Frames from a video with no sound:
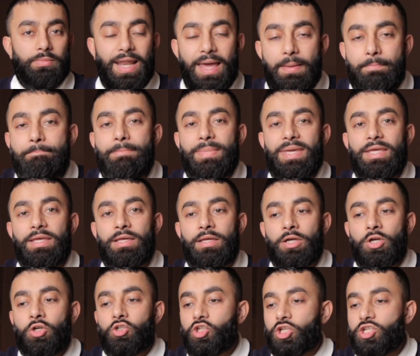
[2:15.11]
Let
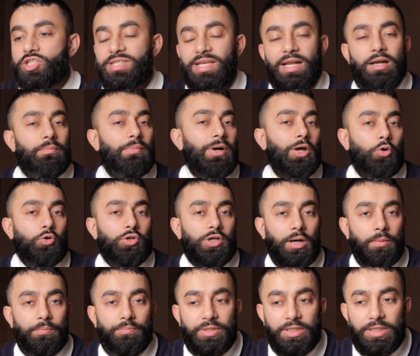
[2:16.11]
me just set up my own
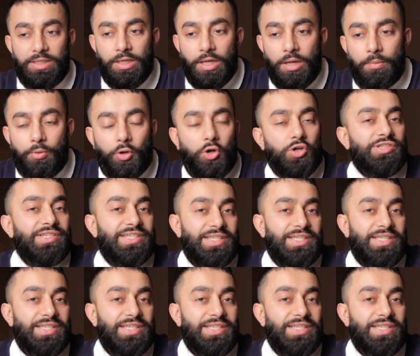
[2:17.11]
company, because